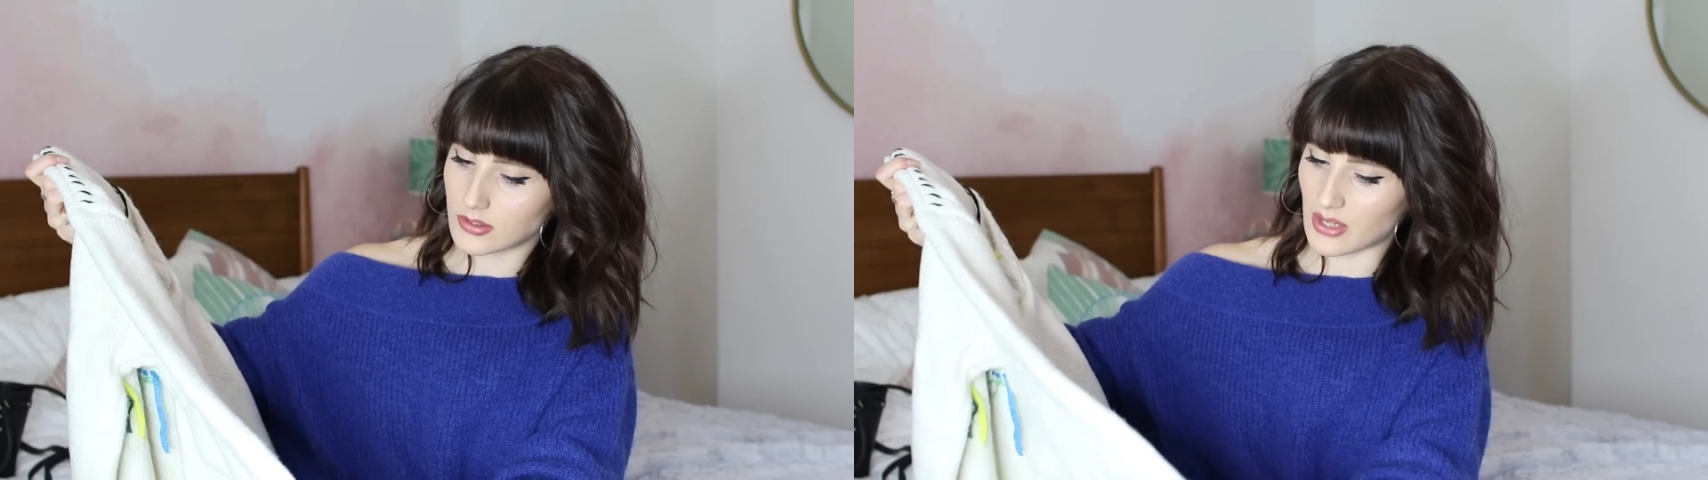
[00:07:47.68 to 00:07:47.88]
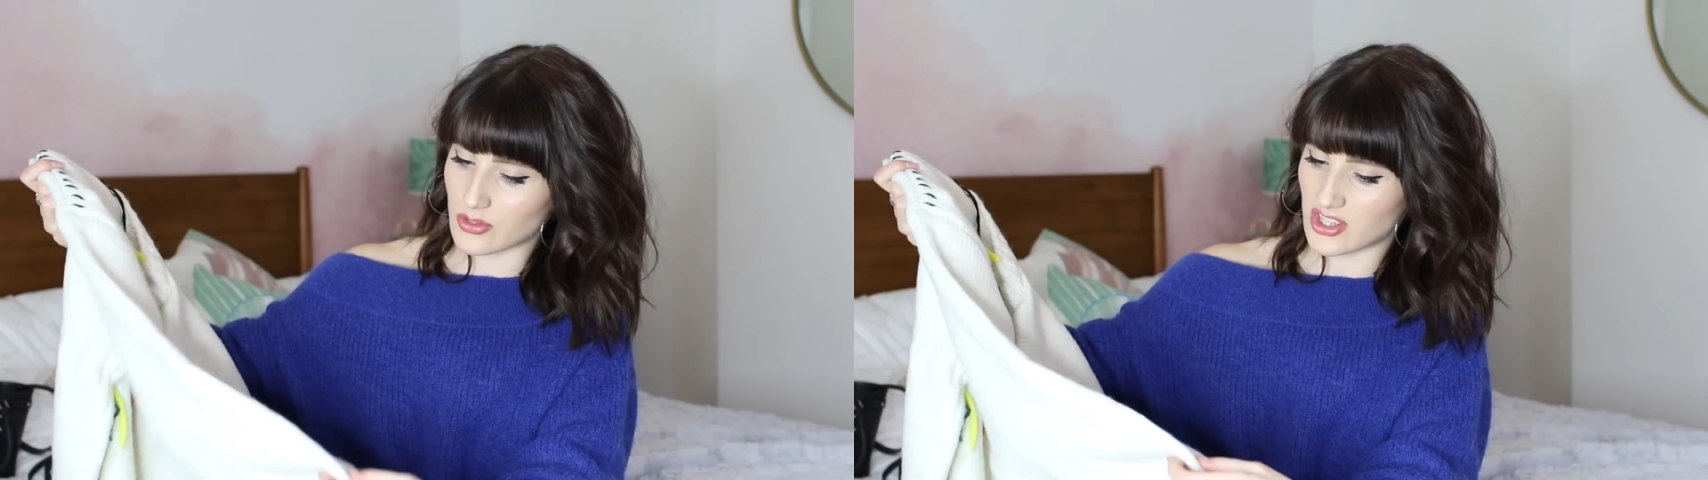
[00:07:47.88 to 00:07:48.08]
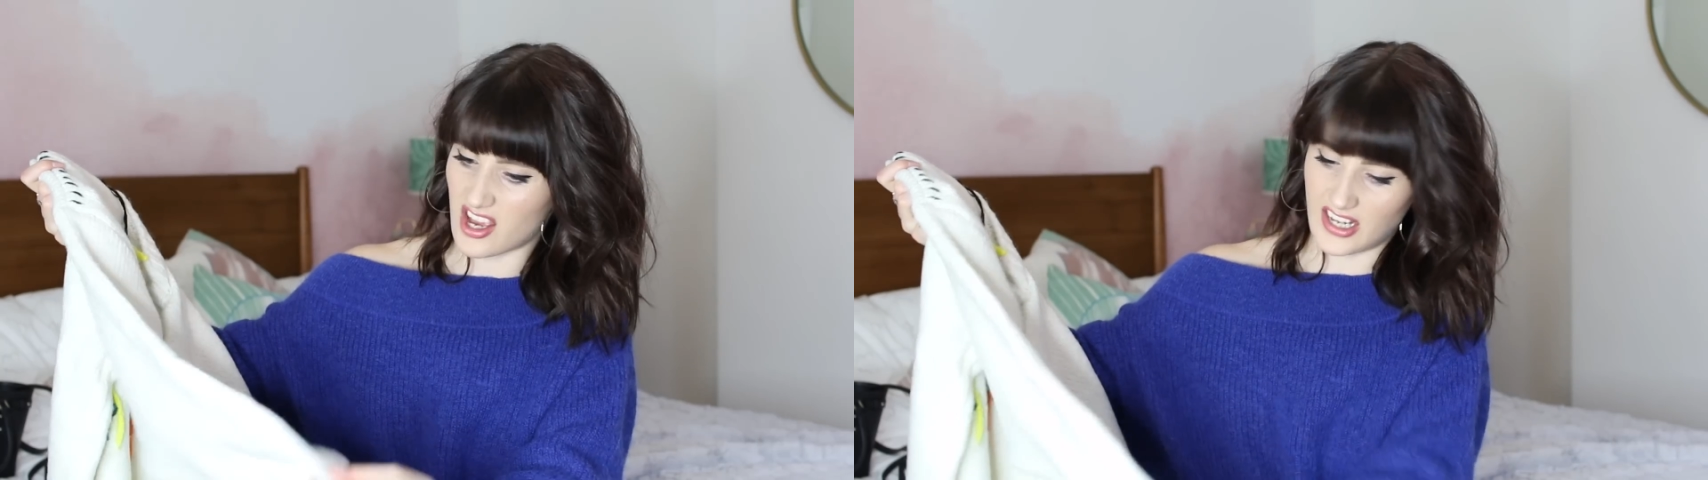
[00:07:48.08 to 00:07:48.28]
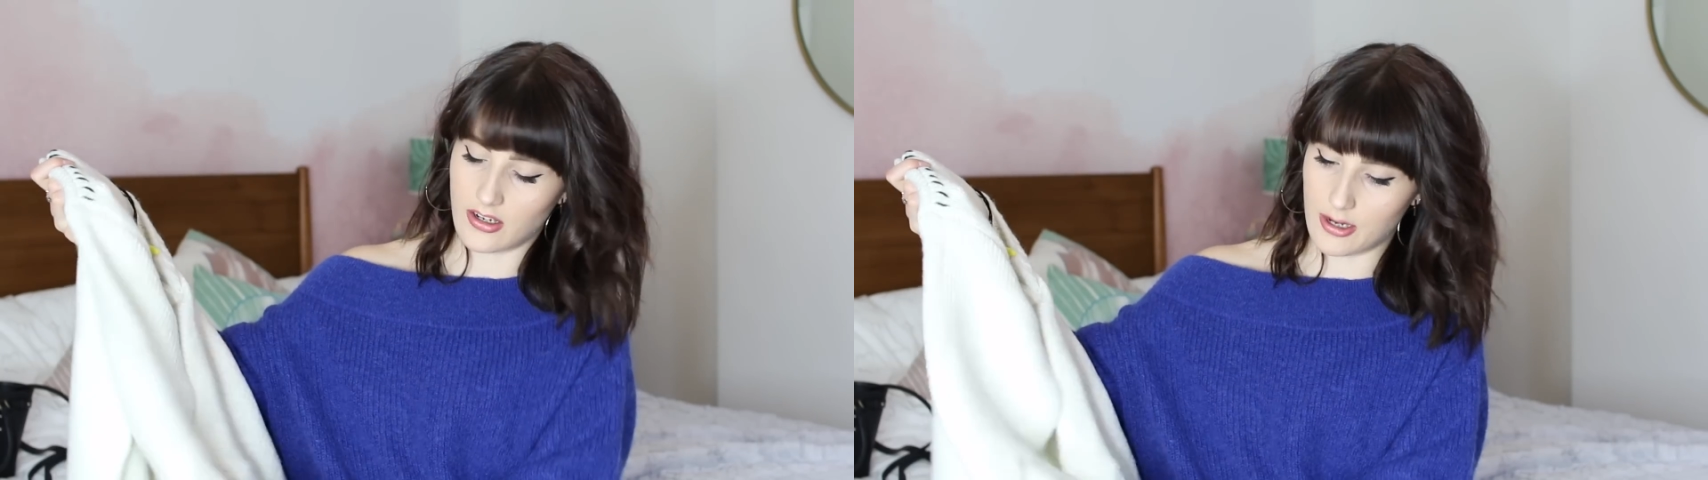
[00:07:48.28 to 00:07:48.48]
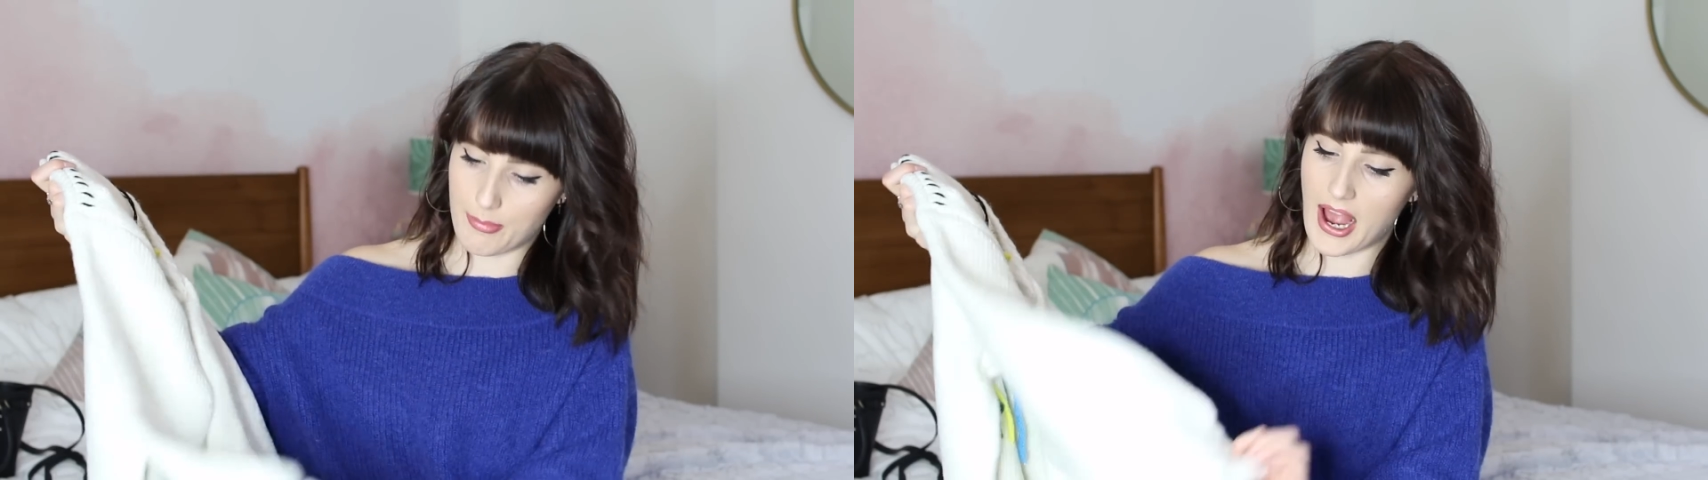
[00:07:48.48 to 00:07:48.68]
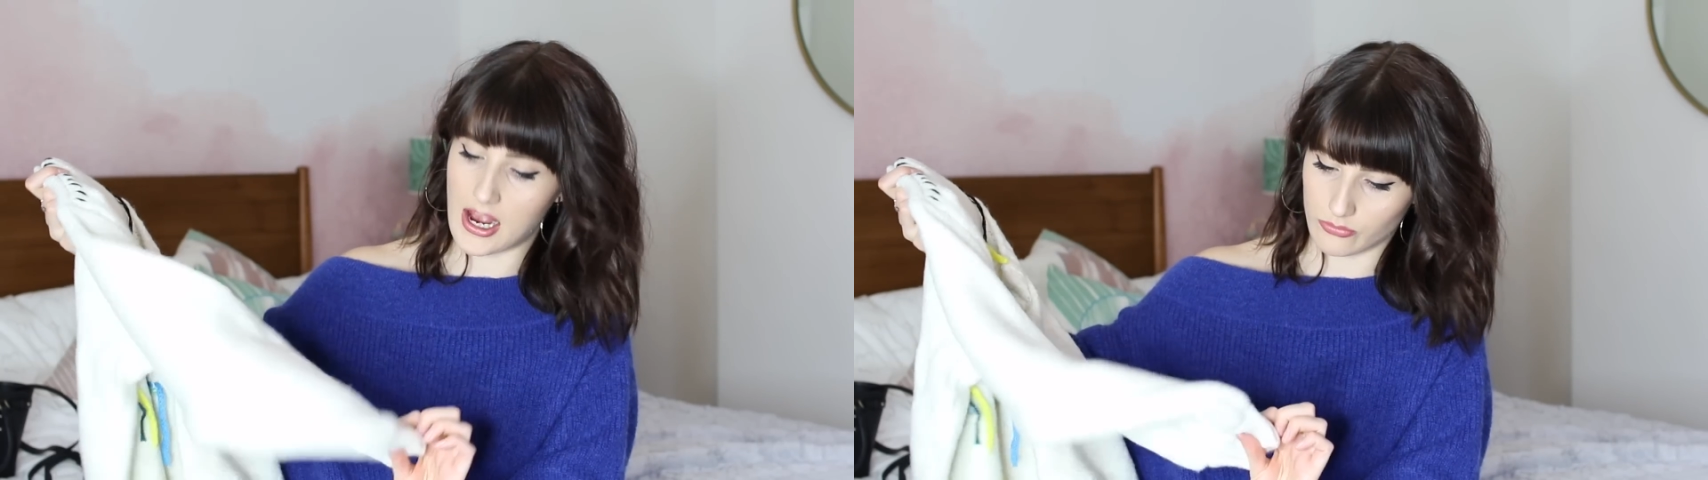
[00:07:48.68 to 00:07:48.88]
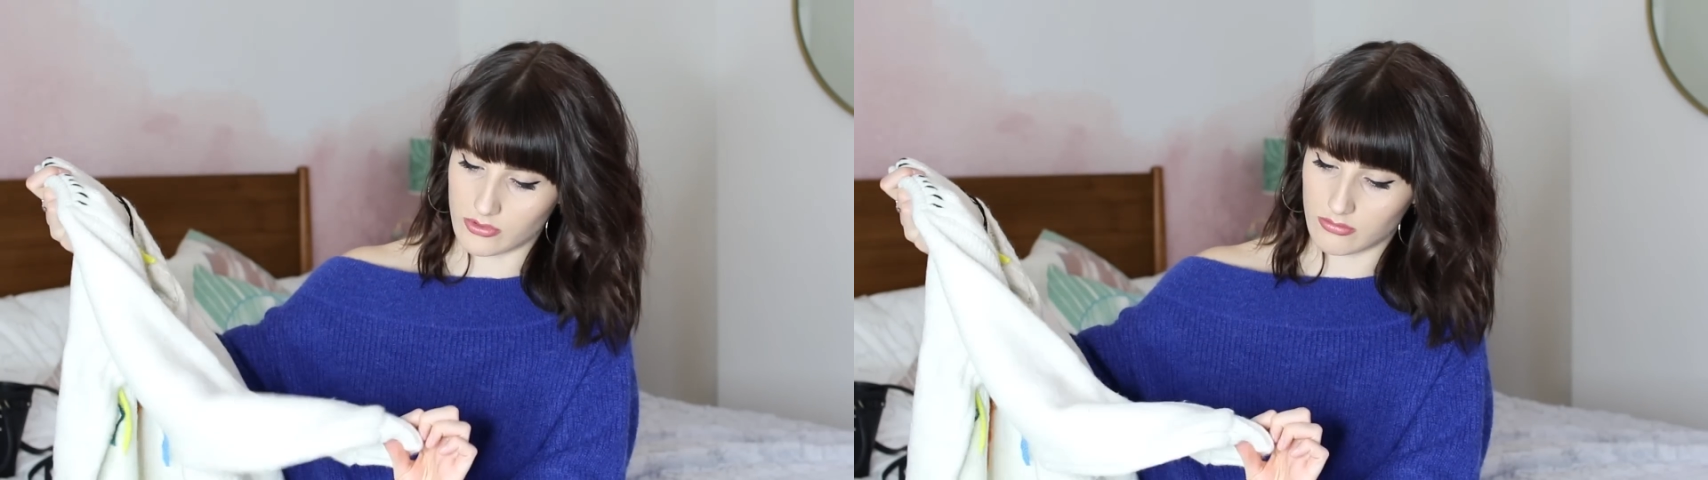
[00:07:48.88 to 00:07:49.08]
that was 39 pounds.